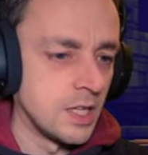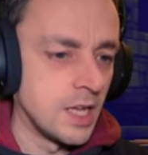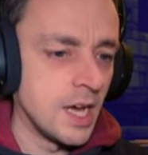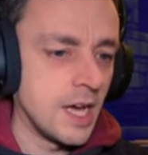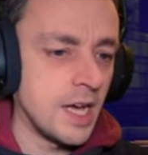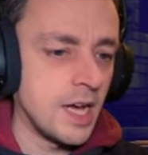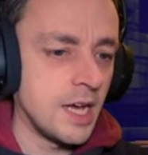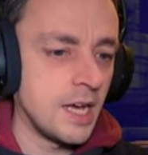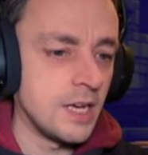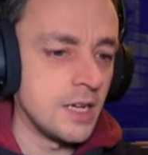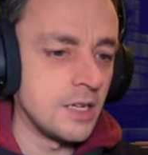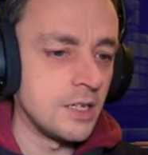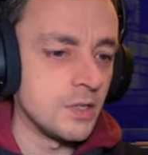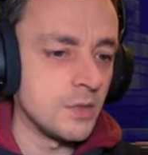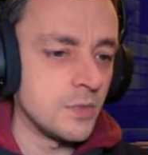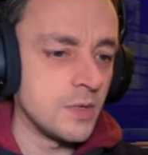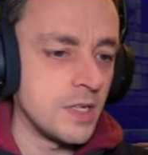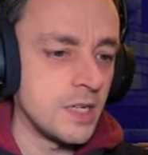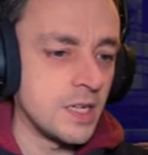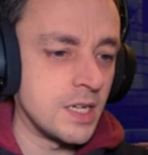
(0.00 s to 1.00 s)

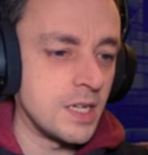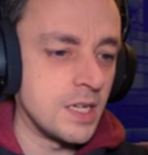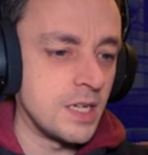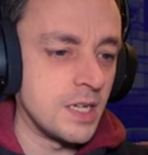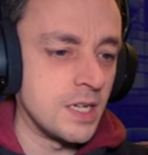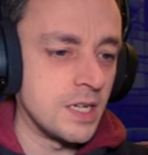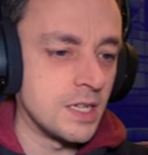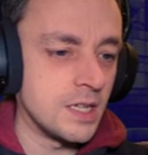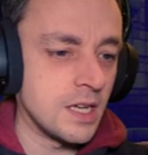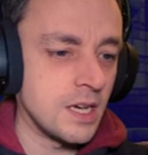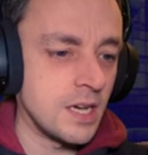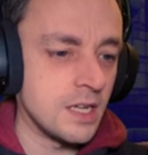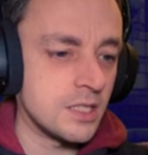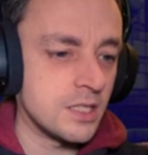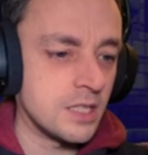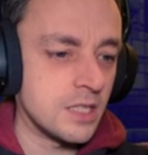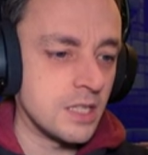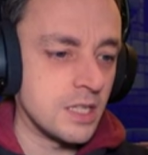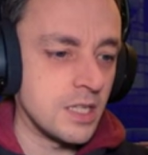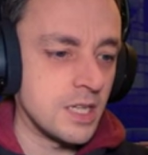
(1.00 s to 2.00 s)
And we hear
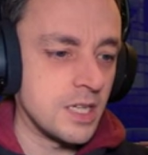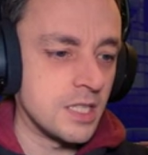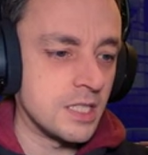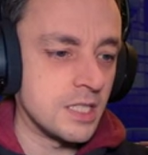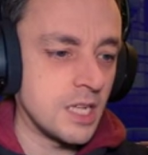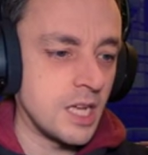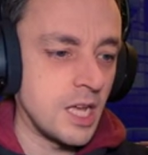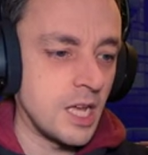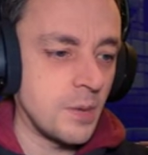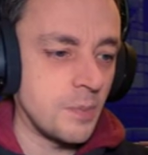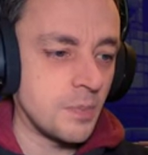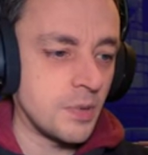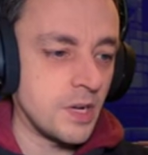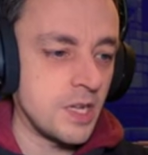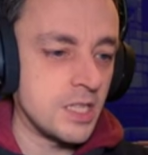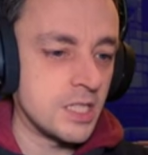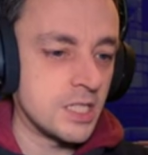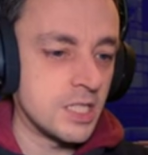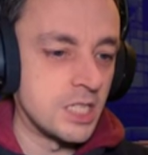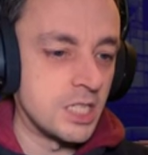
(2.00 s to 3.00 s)
that there's a
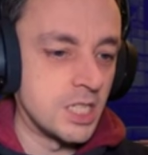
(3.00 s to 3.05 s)
place